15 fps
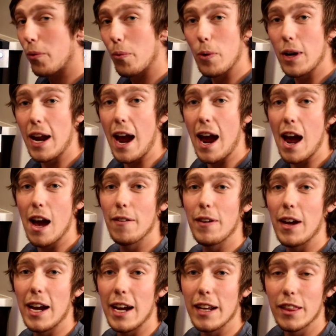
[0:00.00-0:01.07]
we
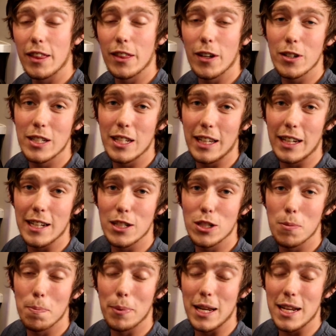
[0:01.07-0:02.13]
have a
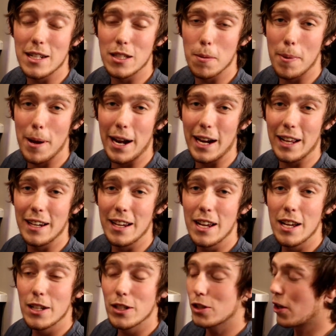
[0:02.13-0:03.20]
13-inch pizza pan.
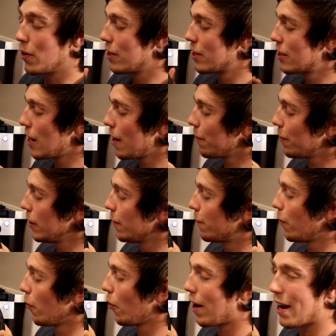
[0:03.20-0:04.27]
So it's definitely
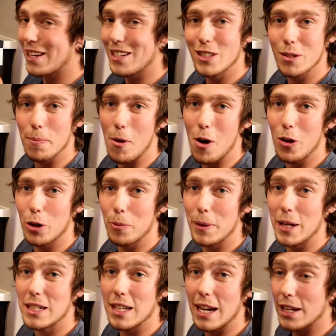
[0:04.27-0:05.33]
for a smaller
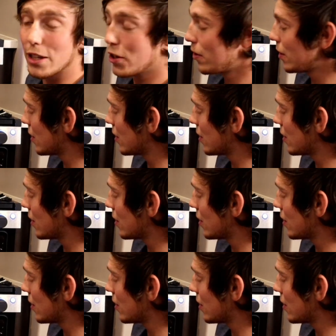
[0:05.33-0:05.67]
pizza, and you